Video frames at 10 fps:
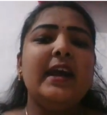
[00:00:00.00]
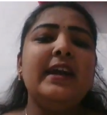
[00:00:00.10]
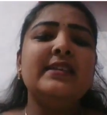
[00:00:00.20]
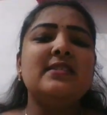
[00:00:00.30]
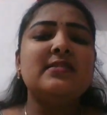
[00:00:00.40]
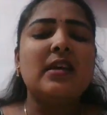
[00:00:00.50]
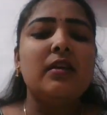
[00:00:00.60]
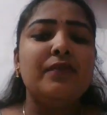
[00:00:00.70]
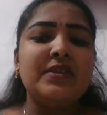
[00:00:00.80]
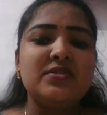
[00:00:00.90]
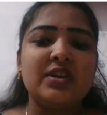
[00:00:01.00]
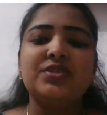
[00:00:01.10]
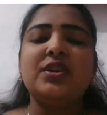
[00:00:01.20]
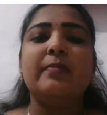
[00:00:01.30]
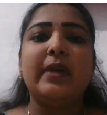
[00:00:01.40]
It is a
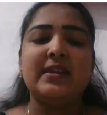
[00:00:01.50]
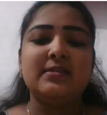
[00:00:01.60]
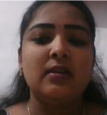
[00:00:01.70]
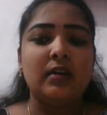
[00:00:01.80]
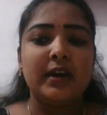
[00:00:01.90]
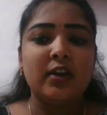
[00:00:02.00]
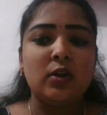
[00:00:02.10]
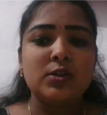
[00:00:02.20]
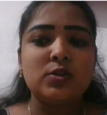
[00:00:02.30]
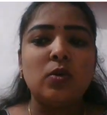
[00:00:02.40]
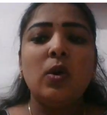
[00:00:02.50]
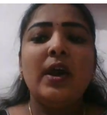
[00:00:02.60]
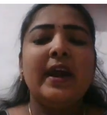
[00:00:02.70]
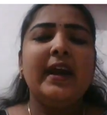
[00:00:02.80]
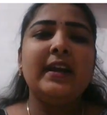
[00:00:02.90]
self-instruction based learning also.
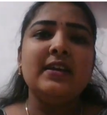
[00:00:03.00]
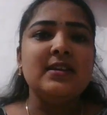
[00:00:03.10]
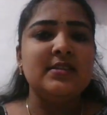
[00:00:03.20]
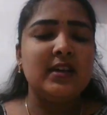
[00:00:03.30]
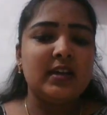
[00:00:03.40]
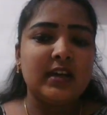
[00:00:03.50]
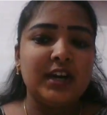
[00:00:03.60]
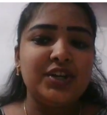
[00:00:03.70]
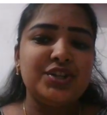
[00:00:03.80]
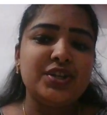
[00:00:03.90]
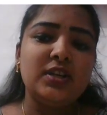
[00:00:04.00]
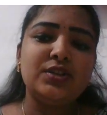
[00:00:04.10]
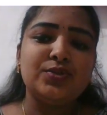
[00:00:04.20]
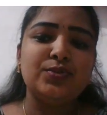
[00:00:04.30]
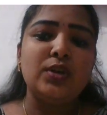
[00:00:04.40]
It is conditional
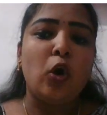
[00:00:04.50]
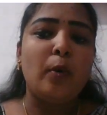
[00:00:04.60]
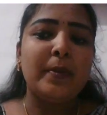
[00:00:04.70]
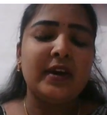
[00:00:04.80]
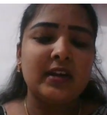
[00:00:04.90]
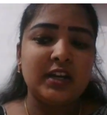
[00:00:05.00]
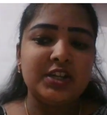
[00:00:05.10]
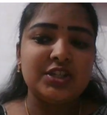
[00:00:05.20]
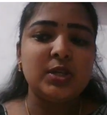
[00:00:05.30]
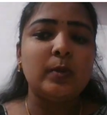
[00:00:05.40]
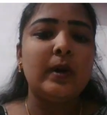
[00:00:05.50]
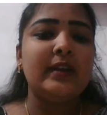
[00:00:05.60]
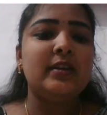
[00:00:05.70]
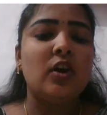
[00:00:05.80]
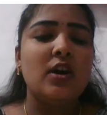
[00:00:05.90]
through the operant conditioner,
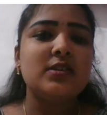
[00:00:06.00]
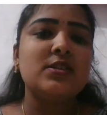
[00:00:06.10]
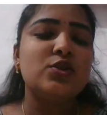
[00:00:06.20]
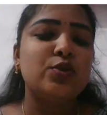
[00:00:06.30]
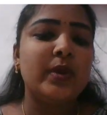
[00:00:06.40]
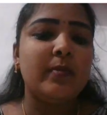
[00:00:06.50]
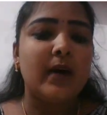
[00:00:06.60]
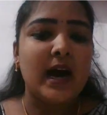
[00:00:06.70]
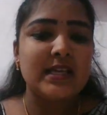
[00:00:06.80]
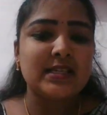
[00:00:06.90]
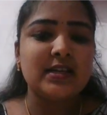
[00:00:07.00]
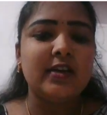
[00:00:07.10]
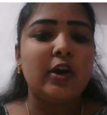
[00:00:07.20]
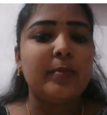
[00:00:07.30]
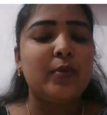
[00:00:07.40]
where the task to be
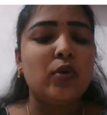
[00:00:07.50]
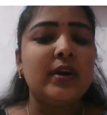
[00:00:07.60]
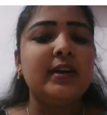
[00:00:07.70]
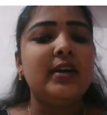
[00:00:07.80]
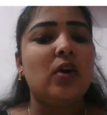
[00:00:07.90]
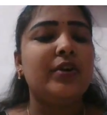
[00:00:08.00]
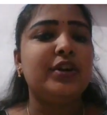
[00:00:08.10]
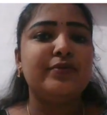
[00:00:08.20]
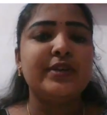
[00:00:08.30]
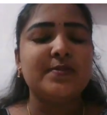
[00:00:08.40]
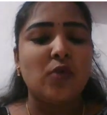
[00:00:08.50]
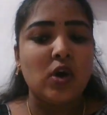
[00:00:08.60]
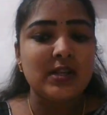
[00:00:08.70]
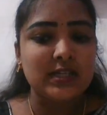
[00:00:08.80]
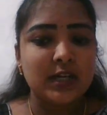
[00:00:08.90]
mastered or broken down into a
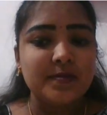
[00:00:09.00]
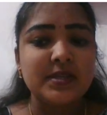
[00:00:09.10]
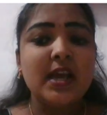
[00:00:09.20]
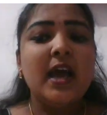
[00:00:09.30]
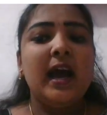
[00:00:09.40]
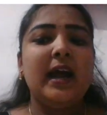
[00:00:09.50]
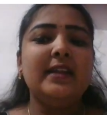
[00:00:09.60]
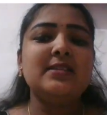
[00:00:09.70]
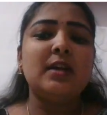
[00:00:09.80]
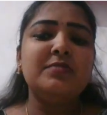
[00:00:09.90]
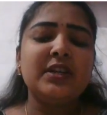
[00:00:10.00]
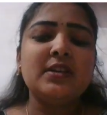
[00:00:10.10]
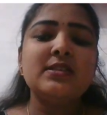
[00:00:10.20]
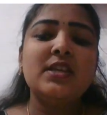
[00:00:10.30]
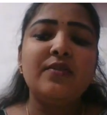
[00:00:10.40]
small steps, and the subject
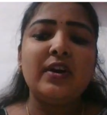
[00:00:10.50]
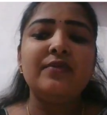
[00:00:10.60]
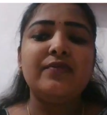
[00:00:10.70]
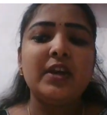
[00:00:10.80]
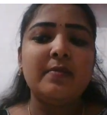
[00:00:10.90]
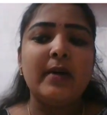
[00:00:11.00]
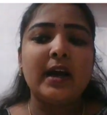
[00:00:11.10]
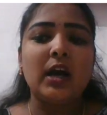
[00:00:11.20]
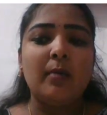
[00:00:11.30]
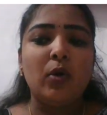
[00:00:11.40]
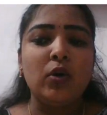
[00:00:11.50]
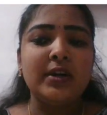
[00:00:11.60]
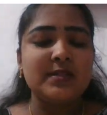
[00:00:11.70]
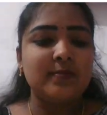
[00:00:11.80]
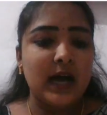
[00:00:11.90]
is given feedback
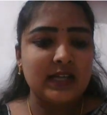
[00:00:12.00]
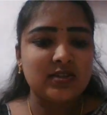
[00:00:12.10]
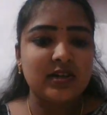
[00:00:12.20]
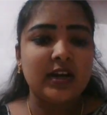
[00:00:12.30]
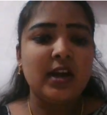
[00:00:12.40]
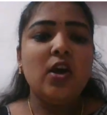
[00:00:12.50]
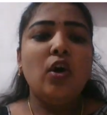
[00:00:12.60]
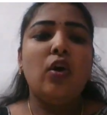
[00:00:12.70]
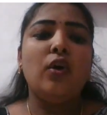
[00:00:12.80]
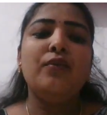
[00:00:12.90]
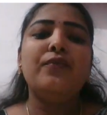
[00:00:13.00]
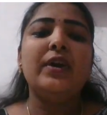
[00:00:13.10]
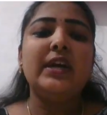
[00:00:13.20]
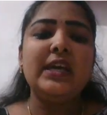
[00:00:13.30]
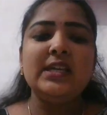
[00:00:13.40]
about his mastery of
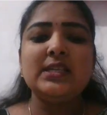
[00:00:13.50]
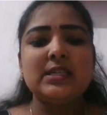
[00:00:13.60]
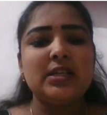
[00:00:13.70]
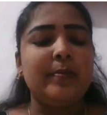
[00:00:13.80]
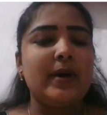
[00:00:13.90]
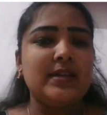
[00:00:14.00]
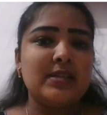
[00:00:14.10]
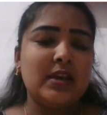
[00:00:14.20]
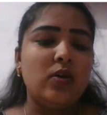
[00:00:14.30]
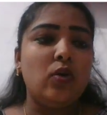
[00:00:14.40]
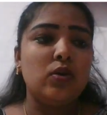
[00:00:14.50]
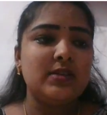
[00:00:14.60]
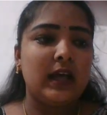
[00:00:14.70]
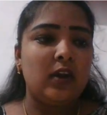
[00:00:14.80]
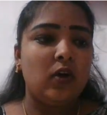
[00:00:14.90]
each step as he
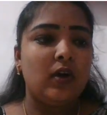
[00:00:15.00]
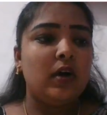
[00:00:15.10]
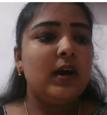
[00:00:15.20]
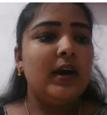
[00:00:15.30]
goes along.